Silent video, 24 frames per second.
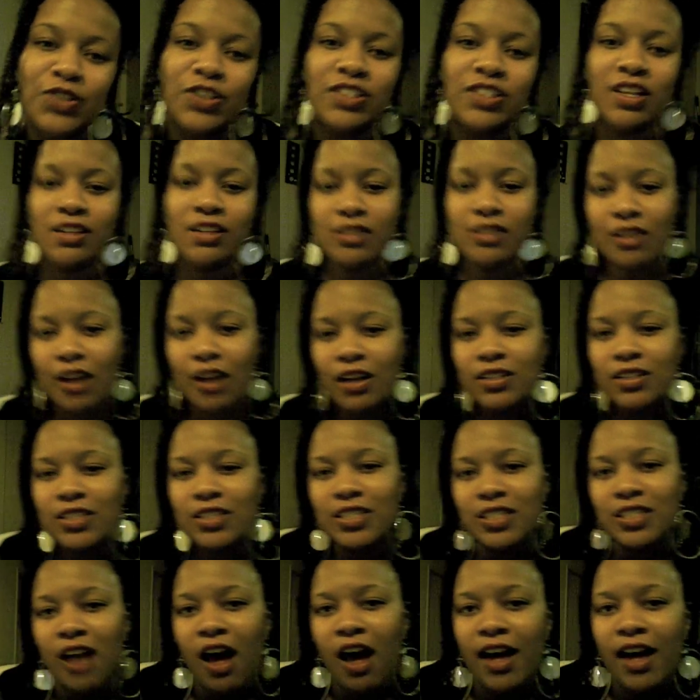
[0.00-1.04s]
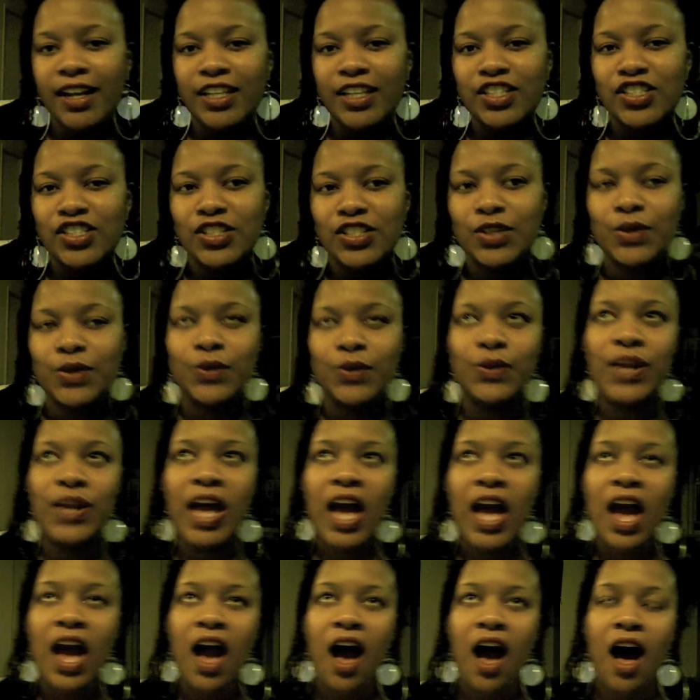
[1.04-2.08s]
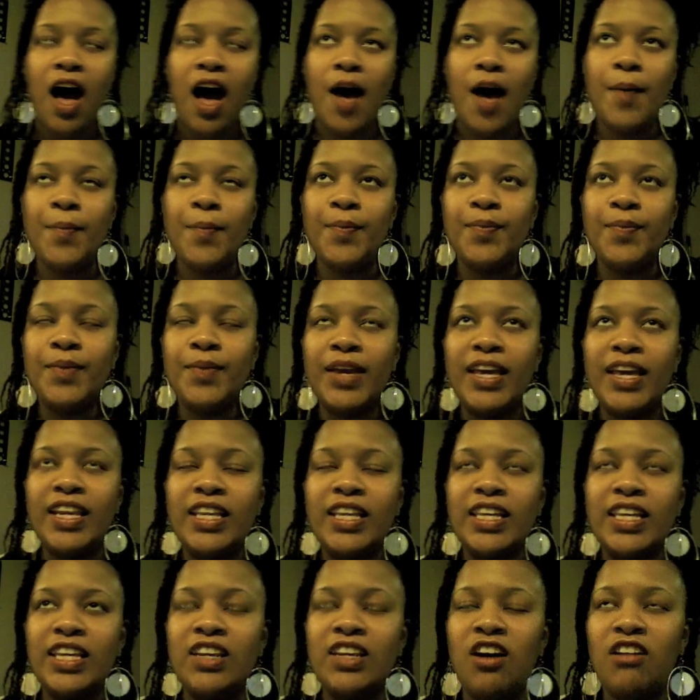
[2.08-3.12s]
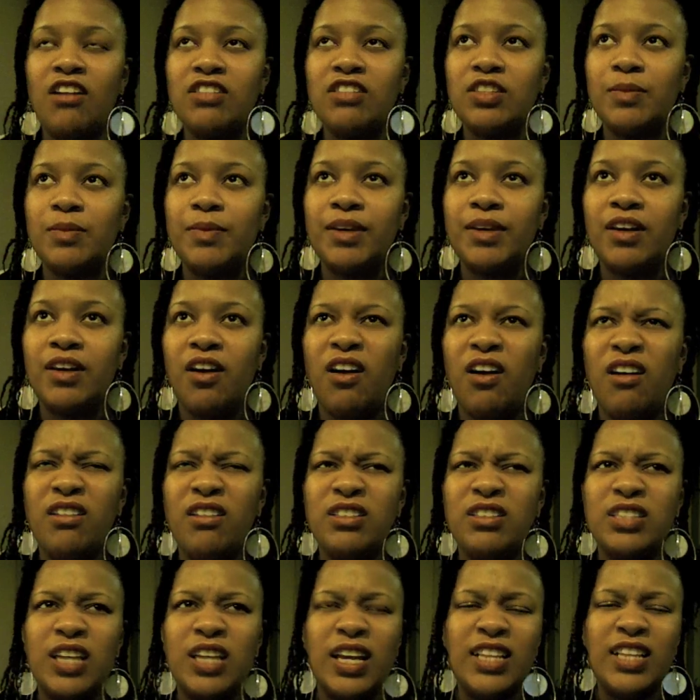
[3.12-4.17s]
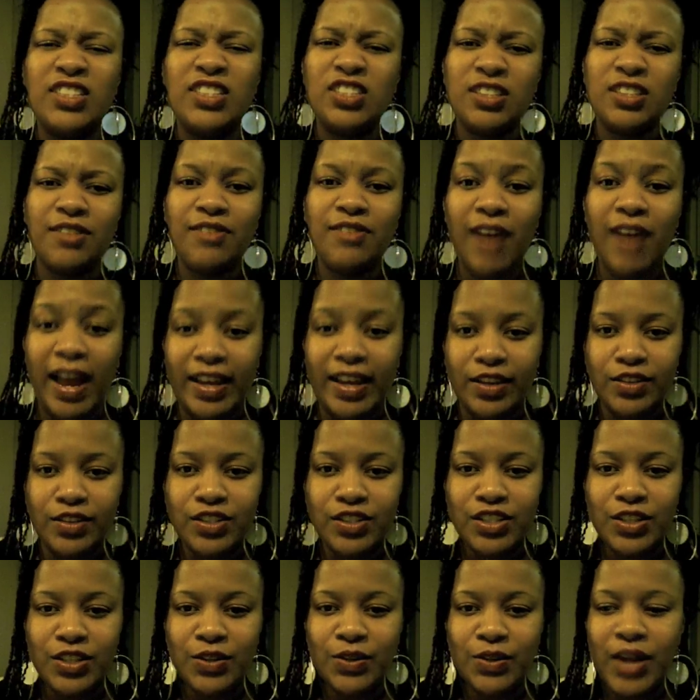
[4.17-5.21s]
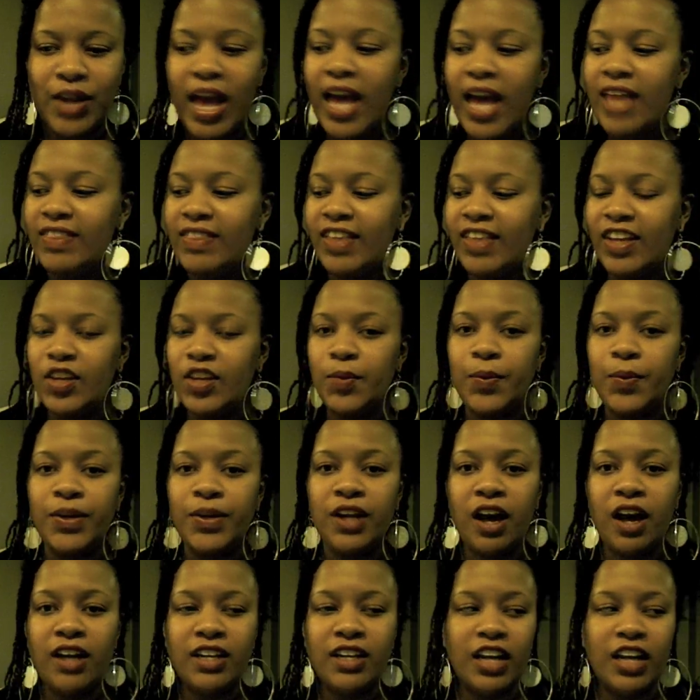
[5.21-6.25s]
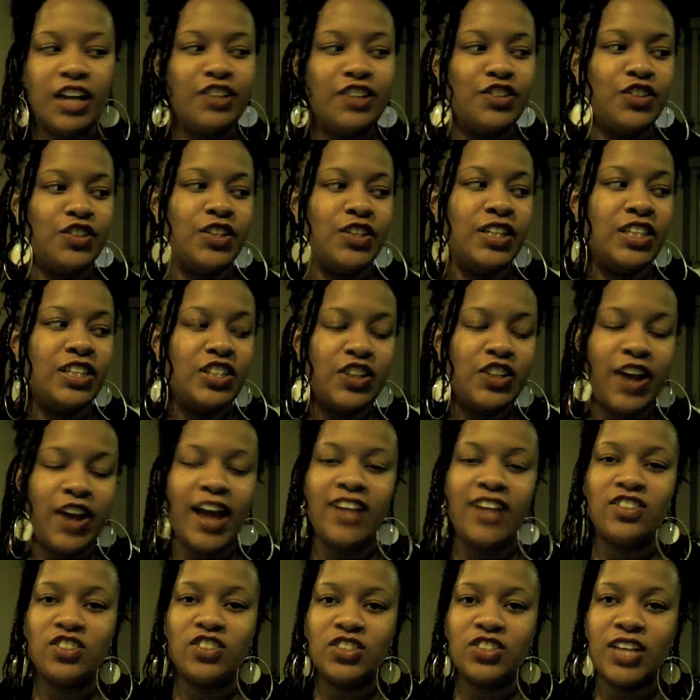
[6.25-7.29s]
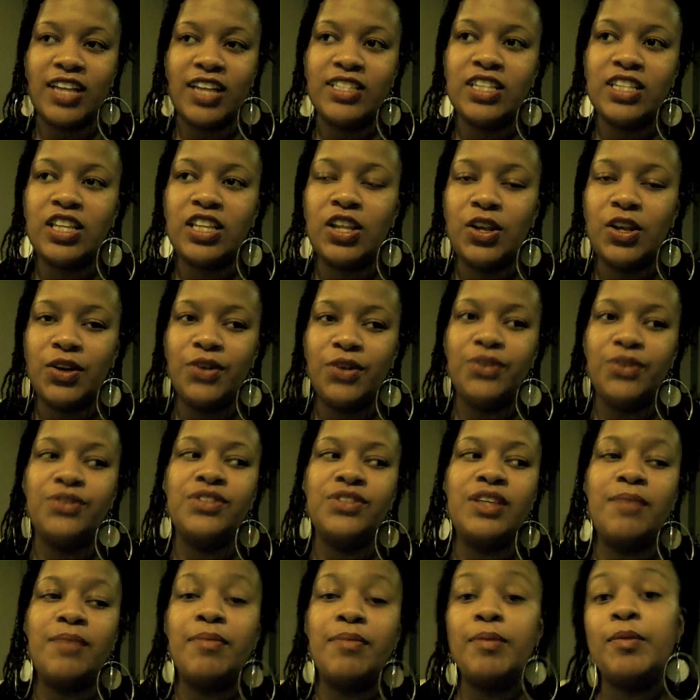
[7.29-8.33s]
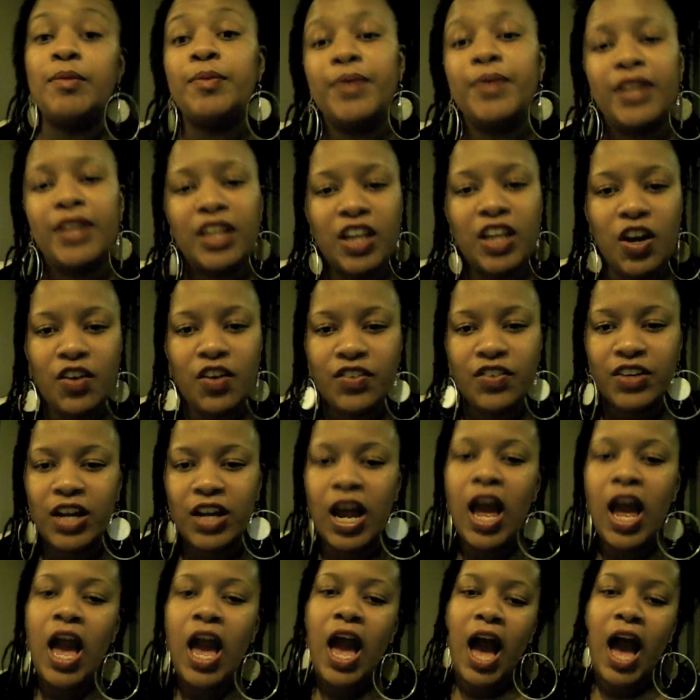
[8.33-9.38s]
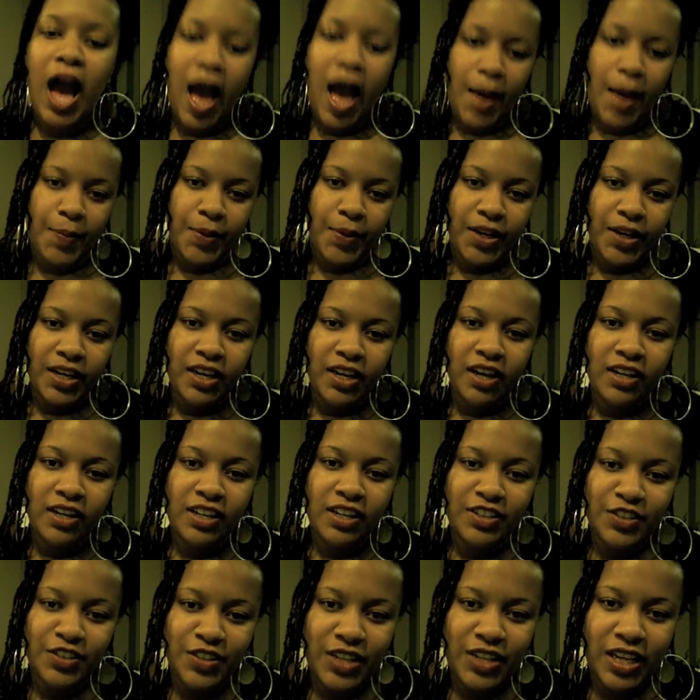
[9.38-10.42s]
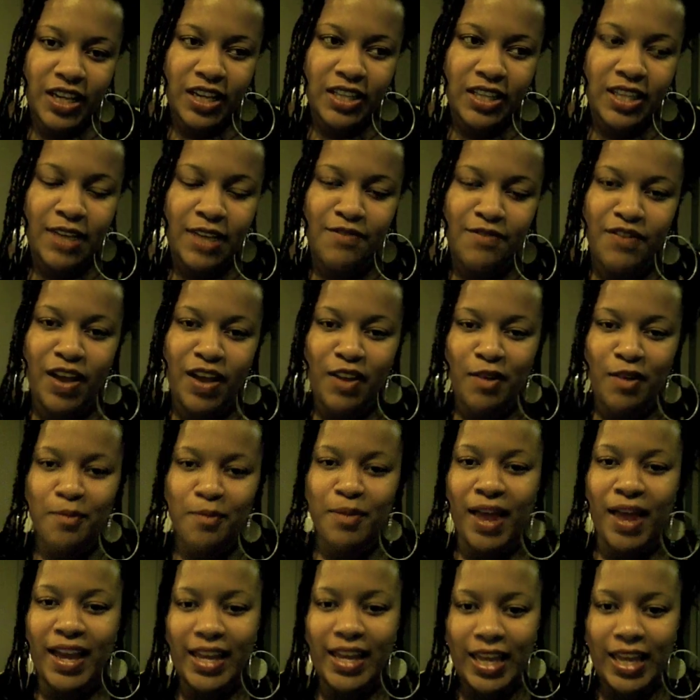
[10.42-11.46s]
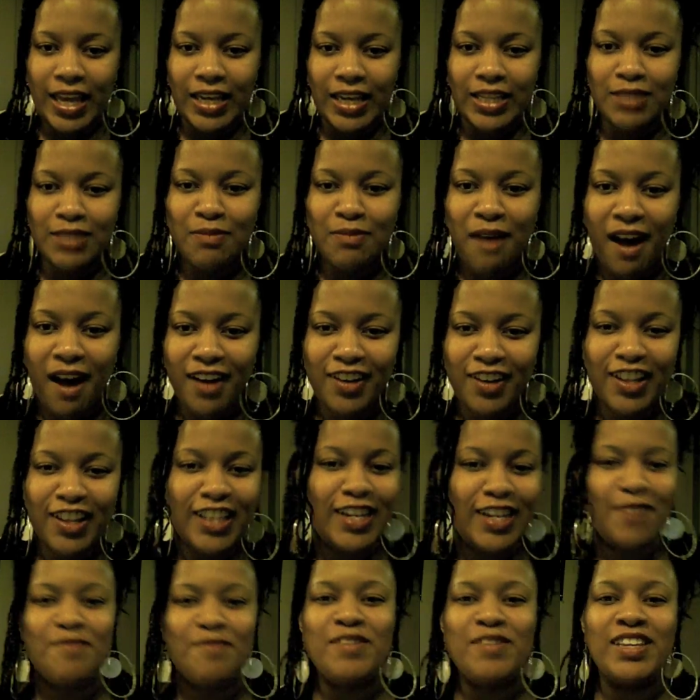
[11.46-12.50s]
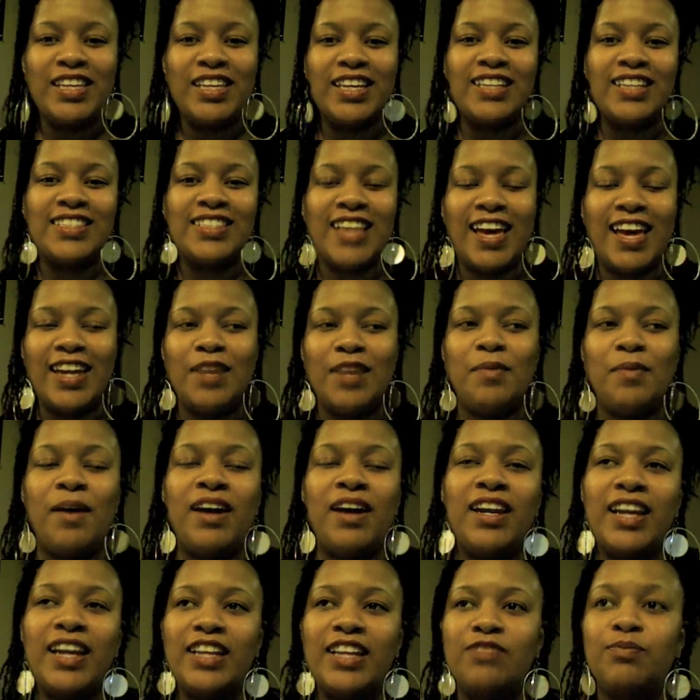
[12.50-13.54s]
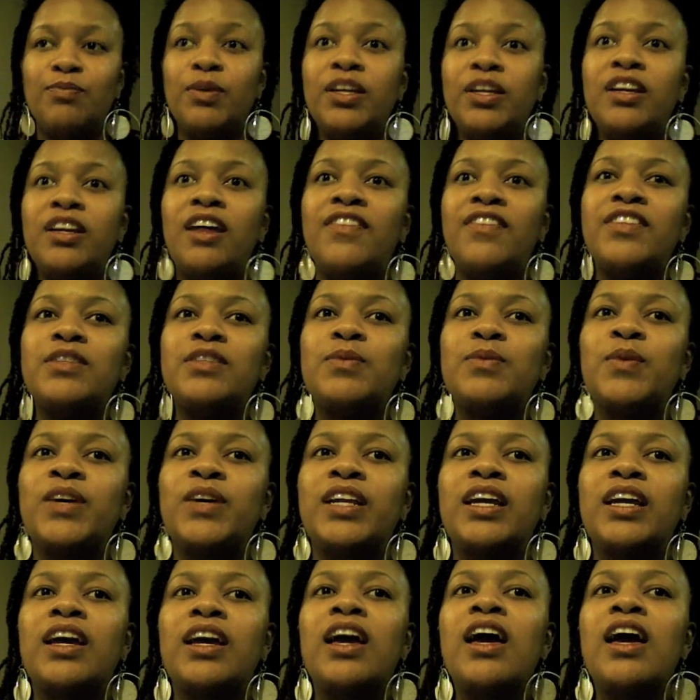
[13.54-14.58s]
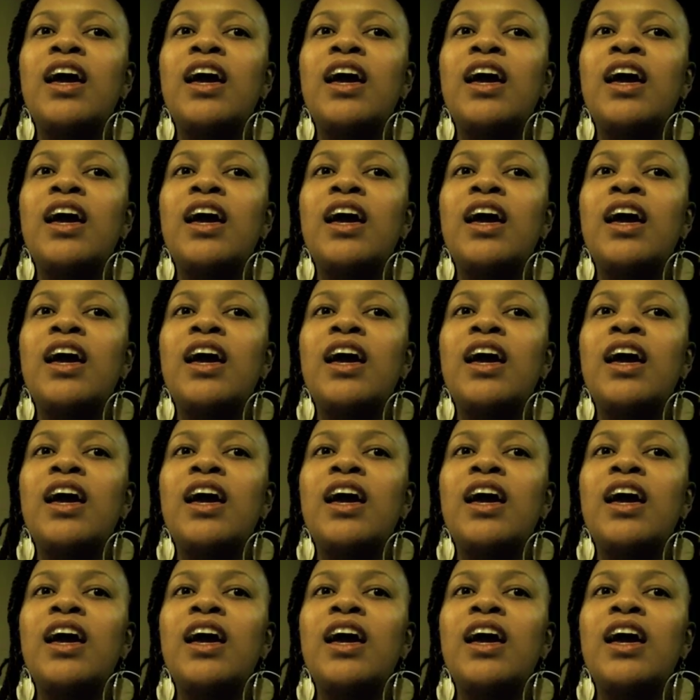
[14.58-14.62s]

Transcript: It's also called sauna suit. It can also be called, it's just a vinyl suit that you put on underneath your exercise clothes. Some people put it over. I put it on underneath. I'm following Black Candy's model, and I'm really excited about it. I put it on this morning.